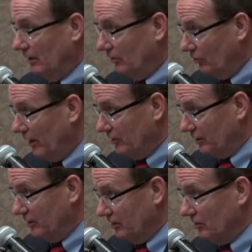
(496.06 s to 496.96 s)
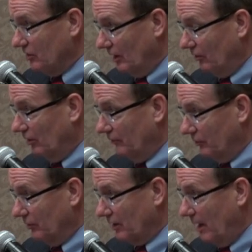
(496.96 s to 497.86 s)
Congratulations on all of
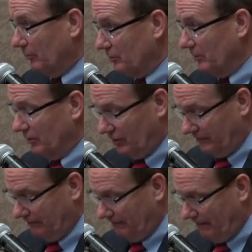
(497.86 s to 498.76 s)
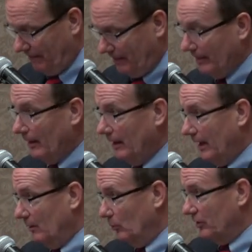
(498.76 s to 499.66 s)
your accomplishments.
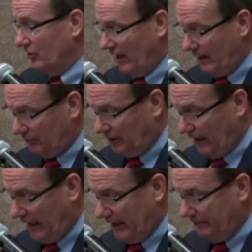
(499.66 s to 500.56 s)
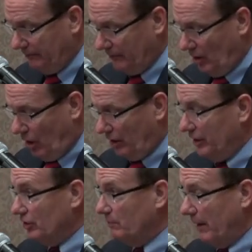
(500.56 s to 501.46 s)
And with Sam today are
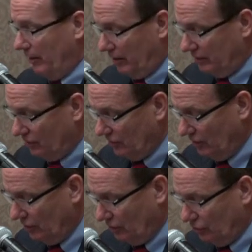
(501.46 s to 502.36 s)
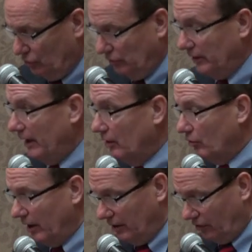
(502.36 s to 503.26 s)
his parents, Julie and
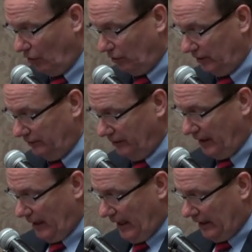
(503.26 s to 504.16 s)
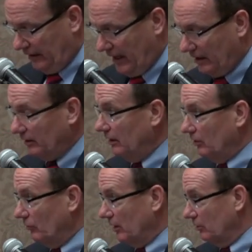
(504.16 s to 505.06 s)
Craig Tholen, and the athletic
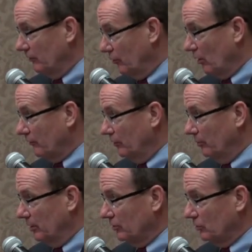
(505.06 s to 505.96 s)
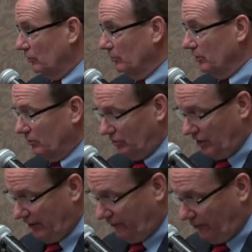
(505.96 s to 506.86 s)
director of Yorkville Middle School, Mr.
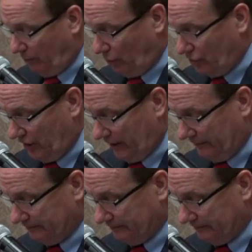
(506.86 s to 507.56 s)
Jeff Persey.